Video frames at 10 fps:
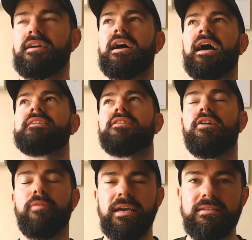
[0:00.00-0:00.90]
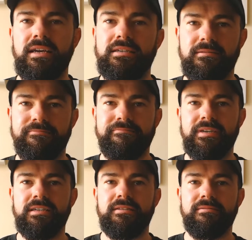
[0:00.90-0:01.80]
As always, as
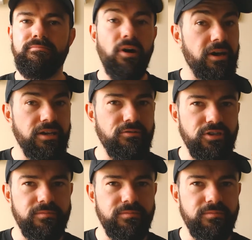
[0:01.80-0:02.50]
it's my YouTube